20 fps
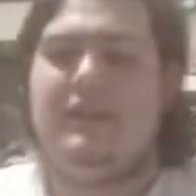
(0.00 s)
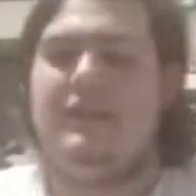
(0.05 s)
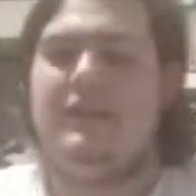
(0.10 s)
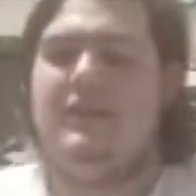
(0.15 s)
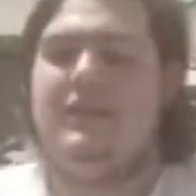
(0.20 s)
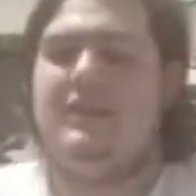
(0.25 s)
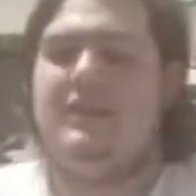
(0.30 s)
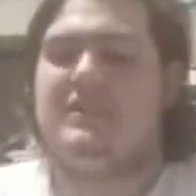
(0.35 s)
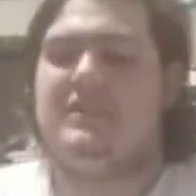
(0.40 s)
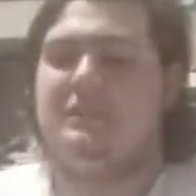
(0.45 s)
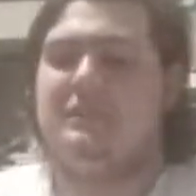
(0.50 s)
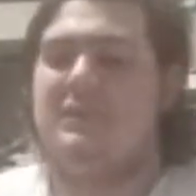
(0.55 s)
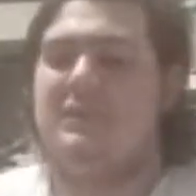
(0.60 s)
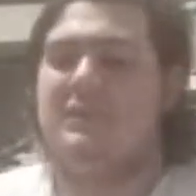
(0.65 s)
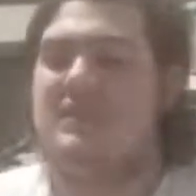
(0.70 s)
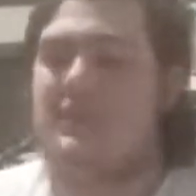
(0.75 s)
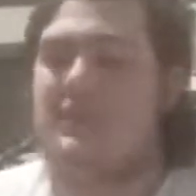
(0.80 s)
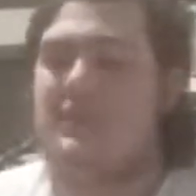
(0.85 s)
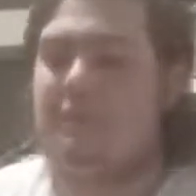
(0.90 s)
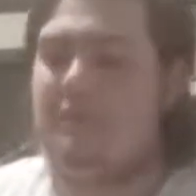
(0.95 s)
It's gonna be
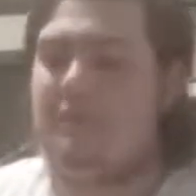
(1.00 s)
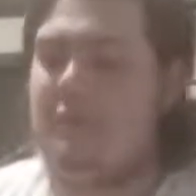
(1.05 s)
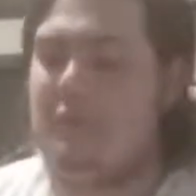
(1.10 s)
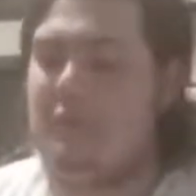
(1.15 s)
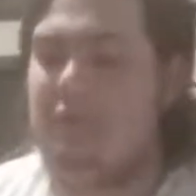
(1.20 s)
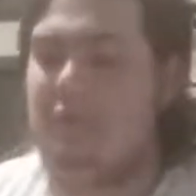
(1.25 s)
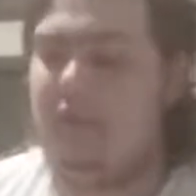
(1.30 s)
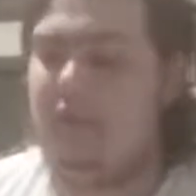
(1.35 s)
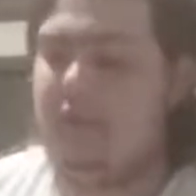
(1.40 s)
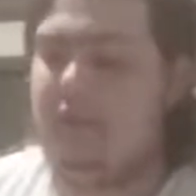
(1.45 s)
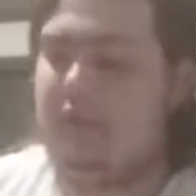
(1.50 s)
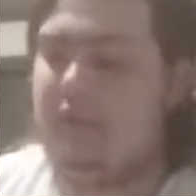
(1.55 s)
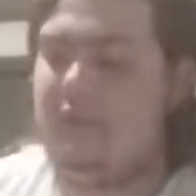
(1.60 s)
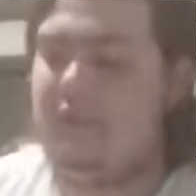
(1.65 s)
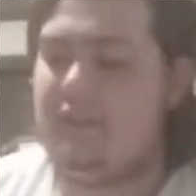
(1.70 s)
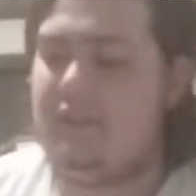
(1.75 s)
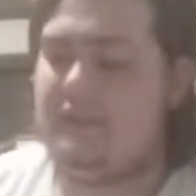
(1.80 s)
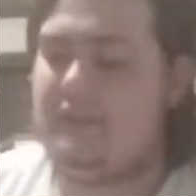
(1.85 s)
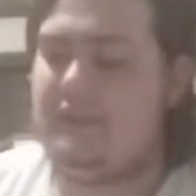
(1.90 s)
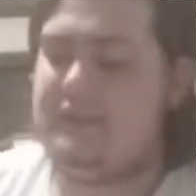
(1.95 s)
tough remembering.
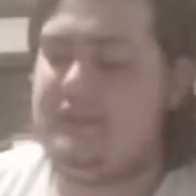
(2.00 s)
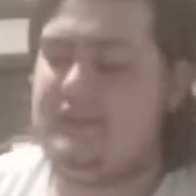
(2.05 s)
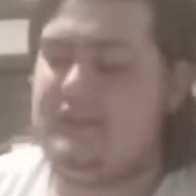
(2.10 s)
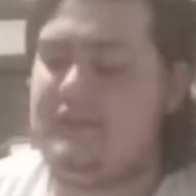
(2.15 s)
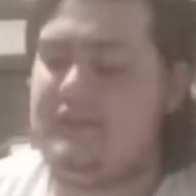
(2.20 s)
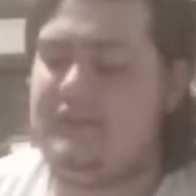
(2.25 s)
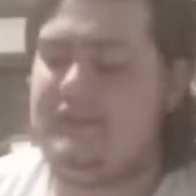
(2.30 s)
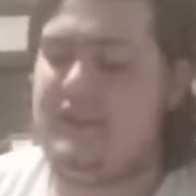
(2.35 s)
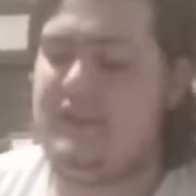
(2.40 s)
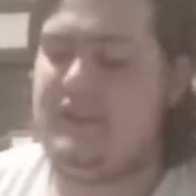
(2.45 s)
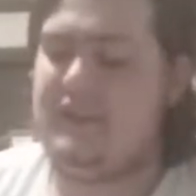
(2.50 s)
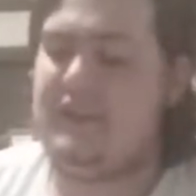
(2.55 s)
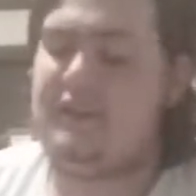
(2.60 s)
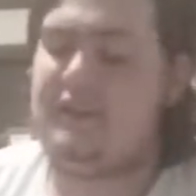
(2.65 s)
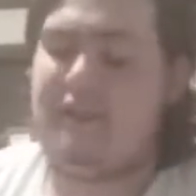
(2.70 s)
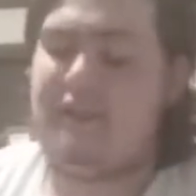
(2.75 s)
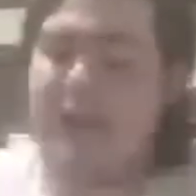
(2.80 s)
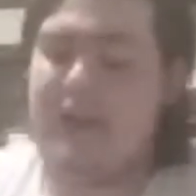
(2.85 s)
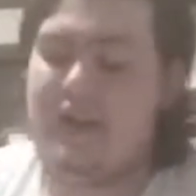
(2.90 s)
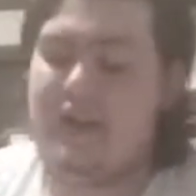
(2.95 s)
See, I know
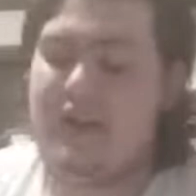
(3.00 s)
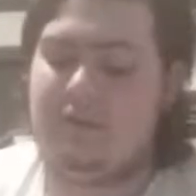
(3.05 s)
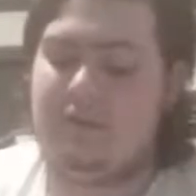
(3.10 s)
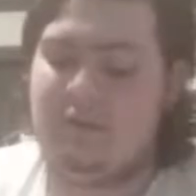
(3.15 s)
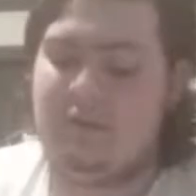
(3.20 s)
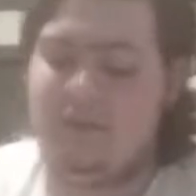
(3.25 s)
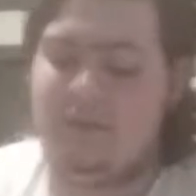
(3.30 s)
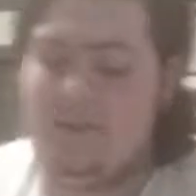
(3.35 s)
I had a